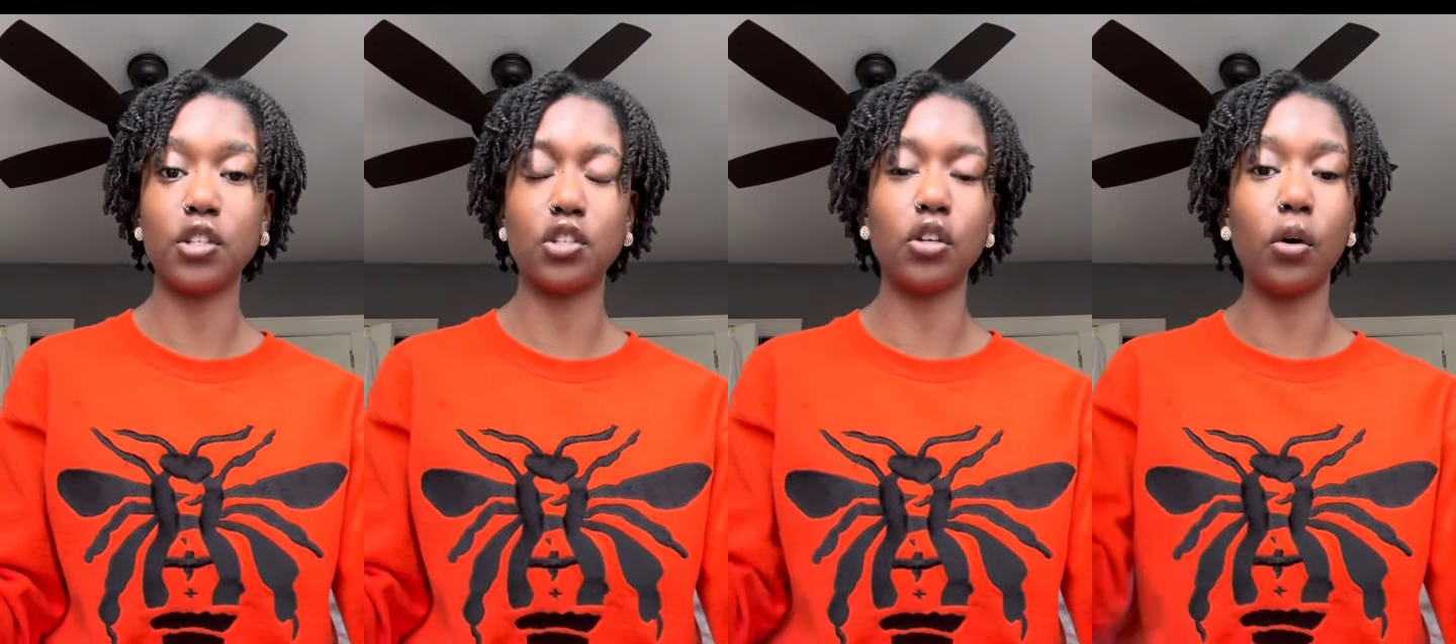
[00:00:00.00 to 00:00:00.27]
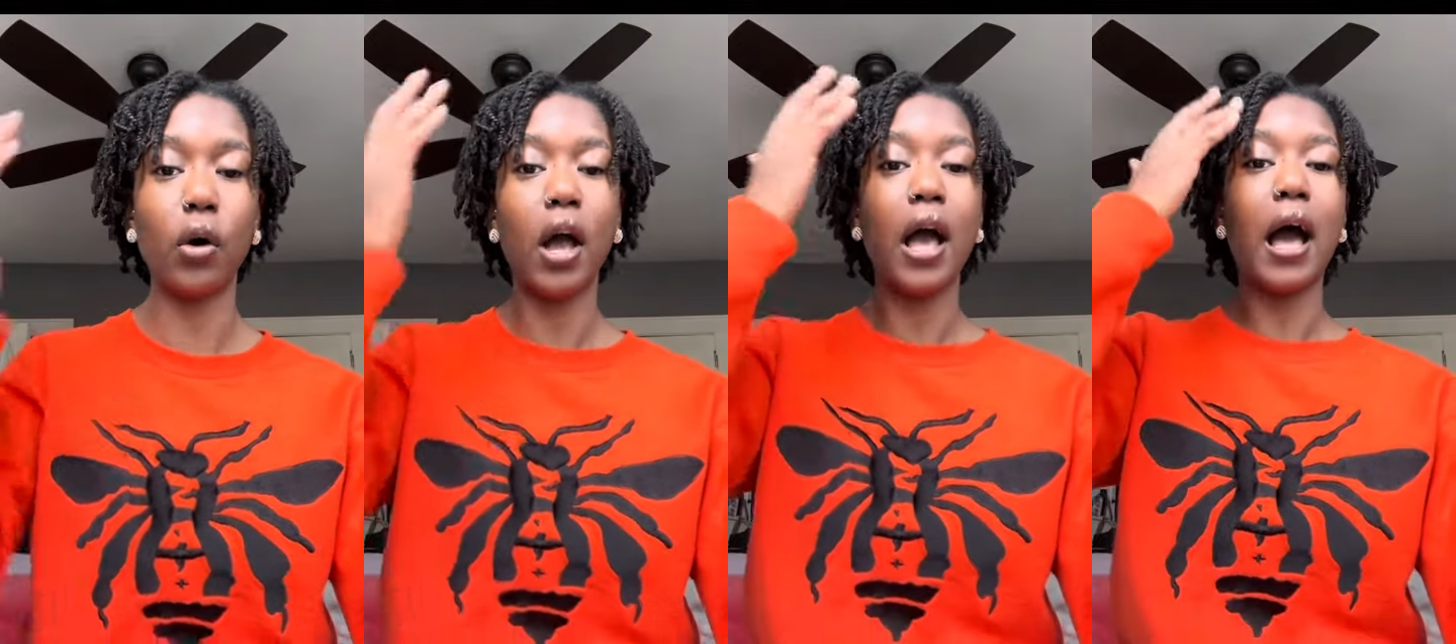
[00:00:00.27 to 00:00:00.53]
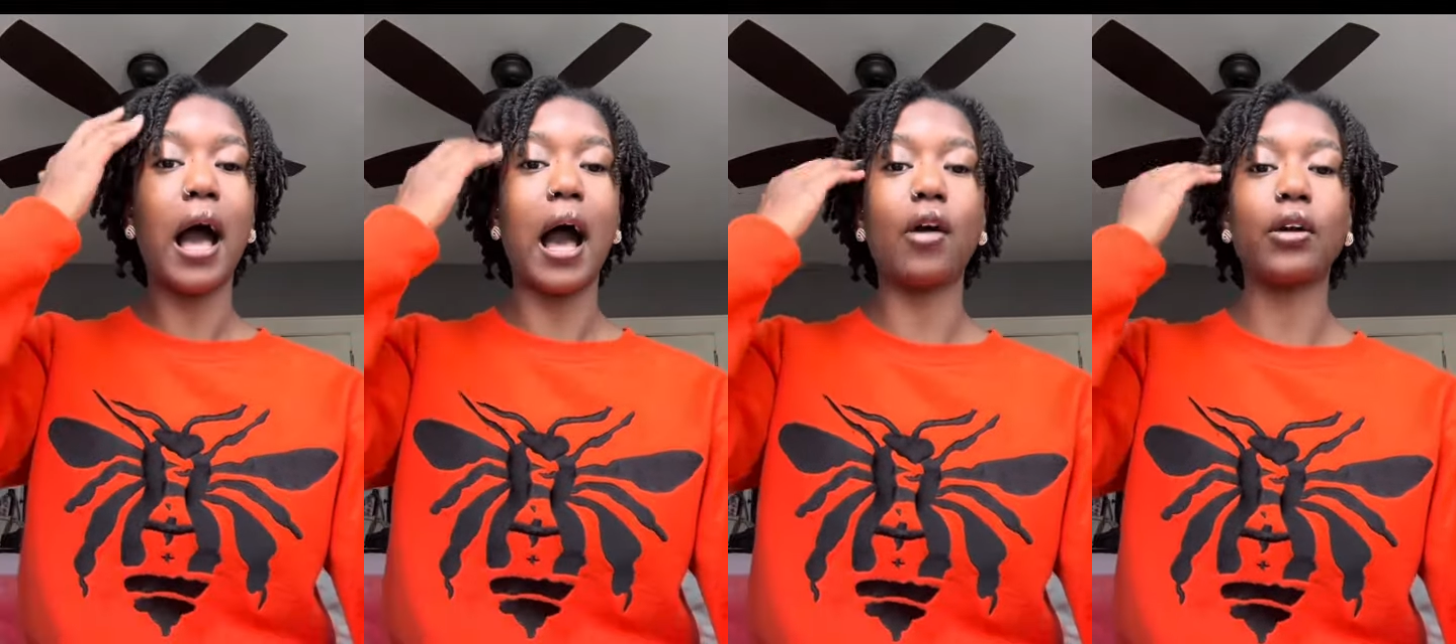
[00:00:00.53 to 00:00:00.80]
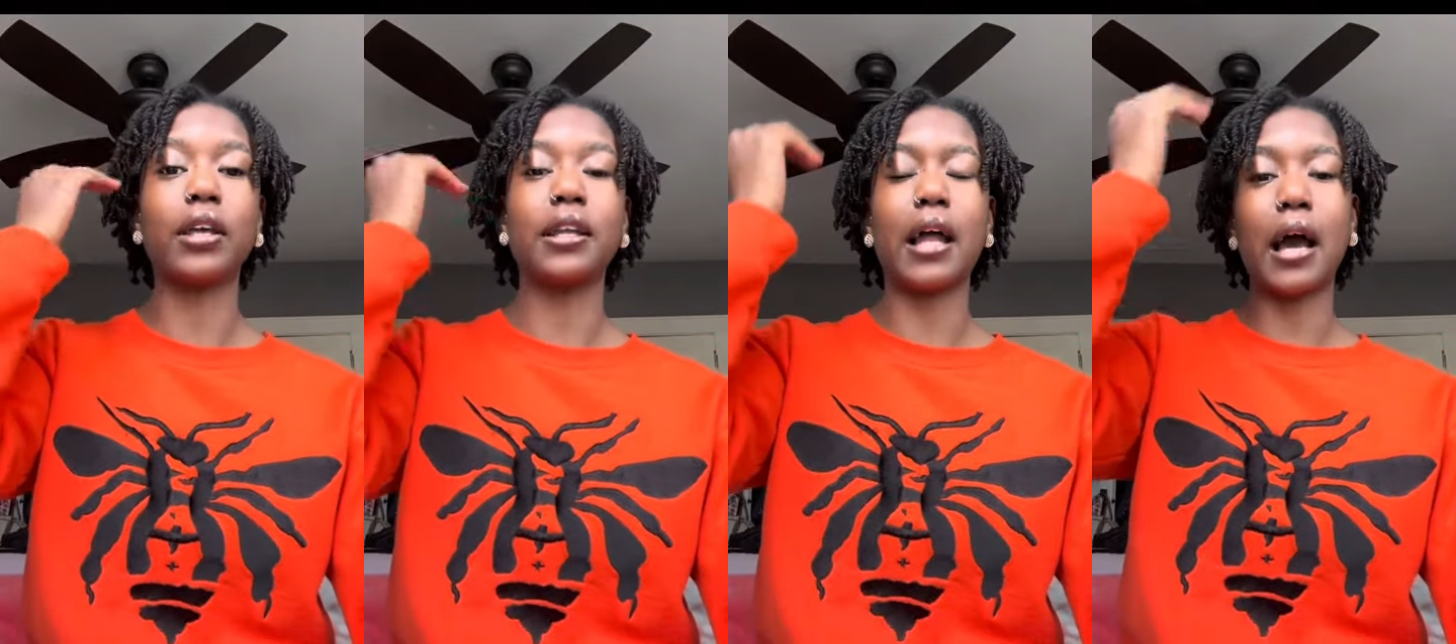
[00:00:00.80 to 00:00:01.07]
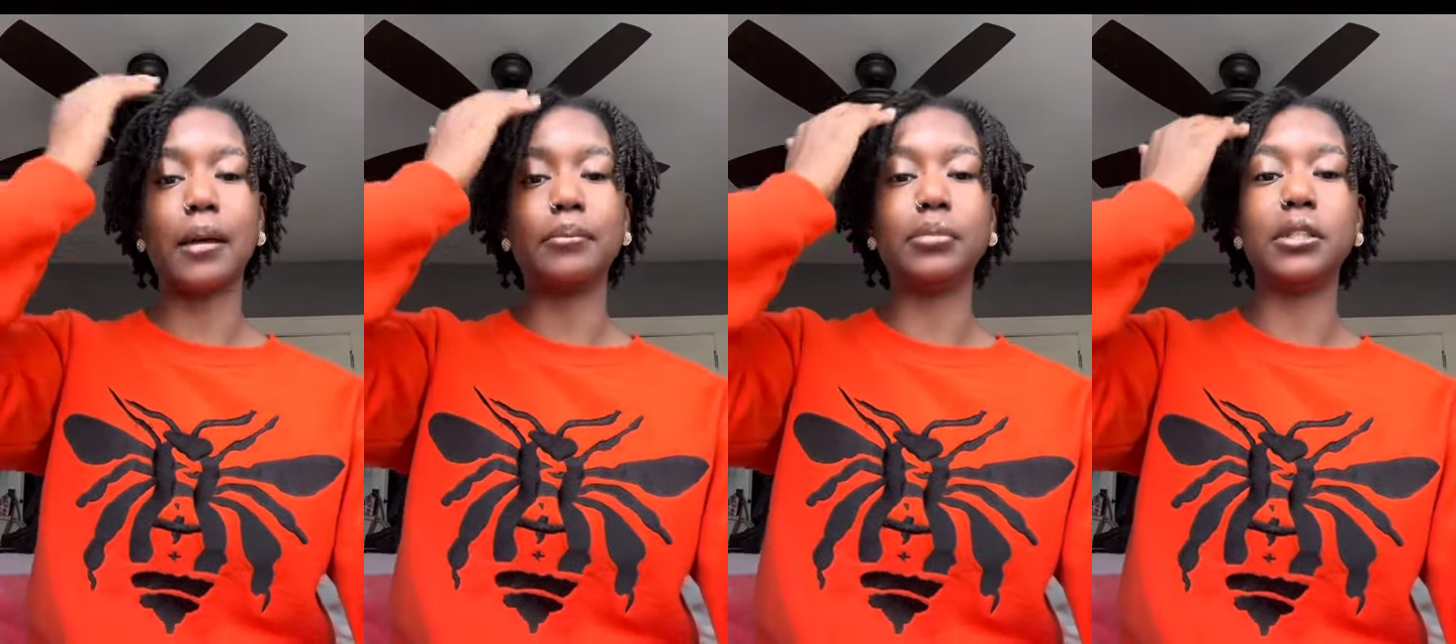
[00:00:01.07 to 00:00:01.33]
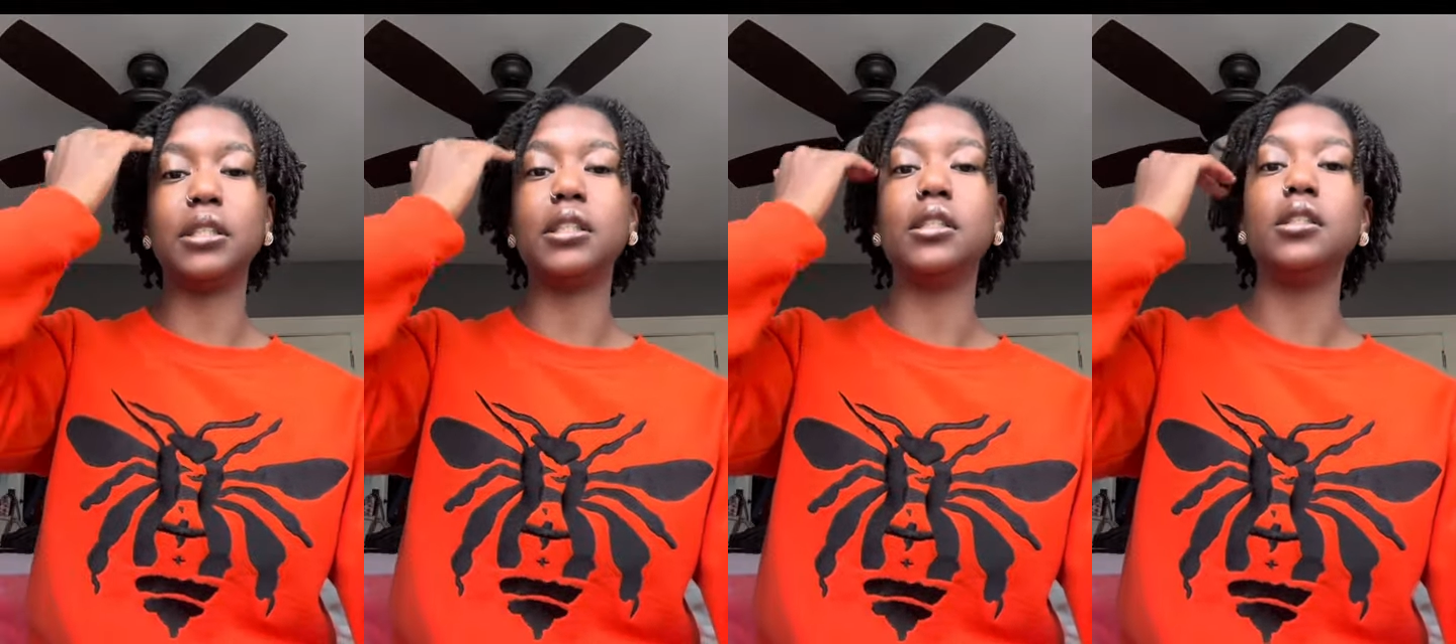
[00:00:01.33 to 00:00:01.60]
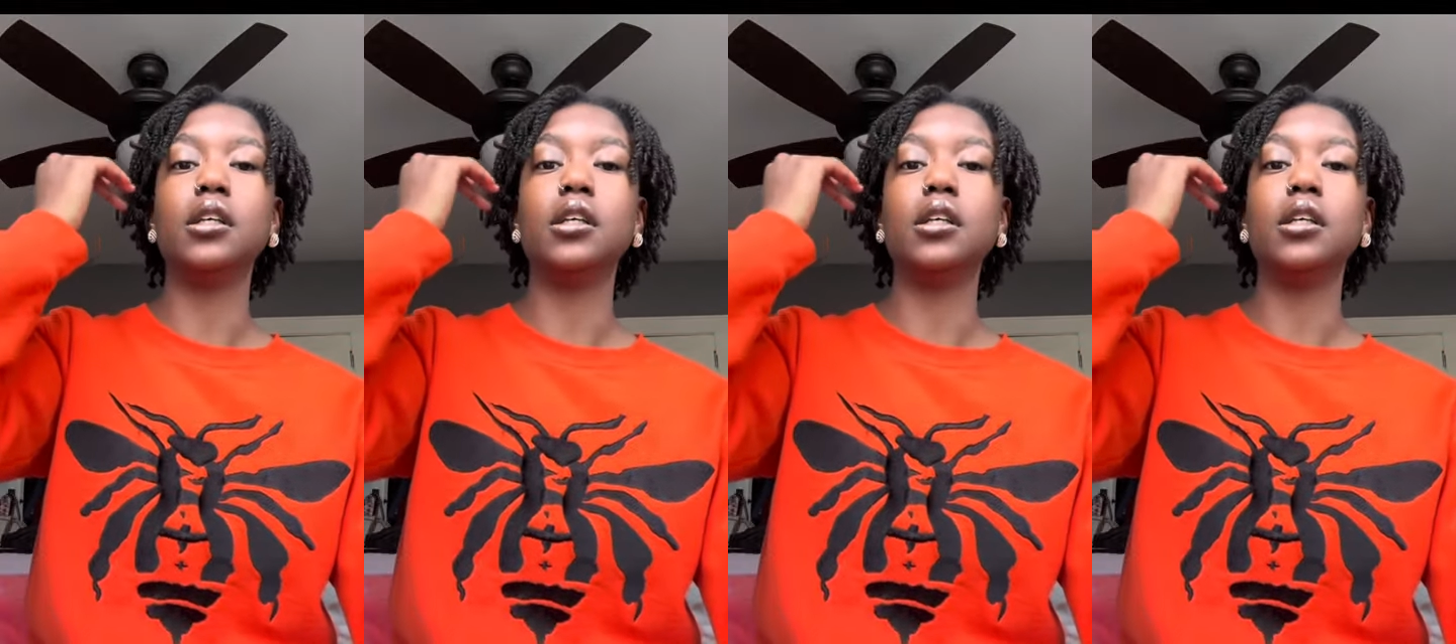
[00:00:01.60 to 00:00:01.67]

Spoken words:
so how can I be